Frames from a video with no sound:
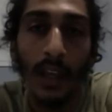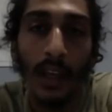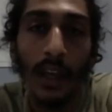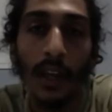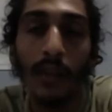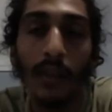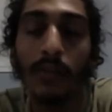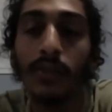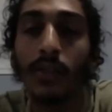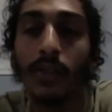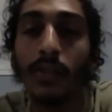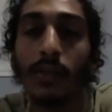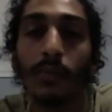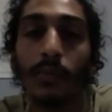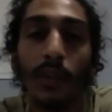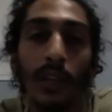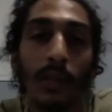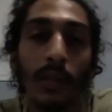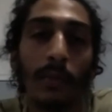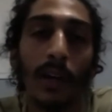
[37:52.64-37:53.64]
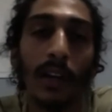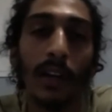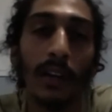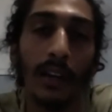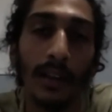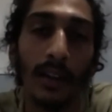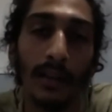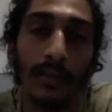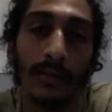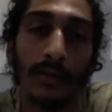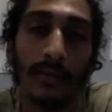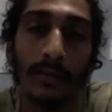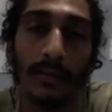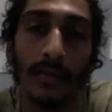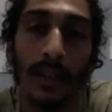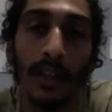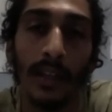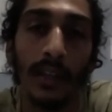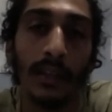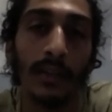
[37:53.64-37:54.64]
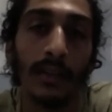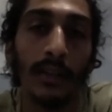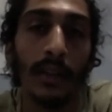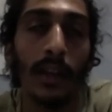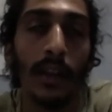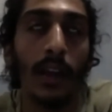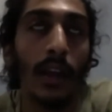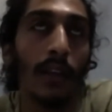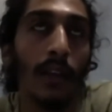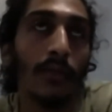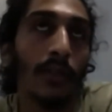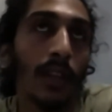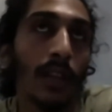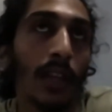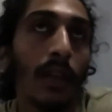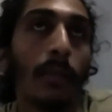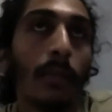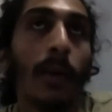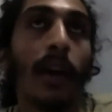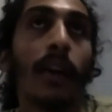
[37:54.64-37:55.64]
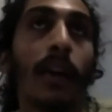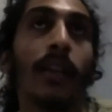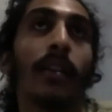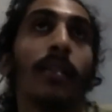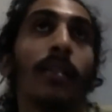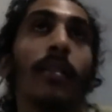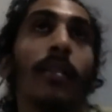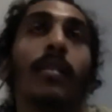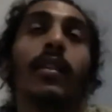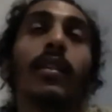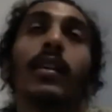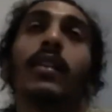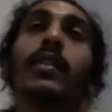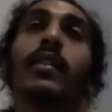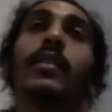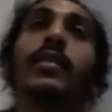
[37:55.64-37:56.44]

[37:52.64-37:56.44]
It'll start to break your body down. Like, if you think about it, like,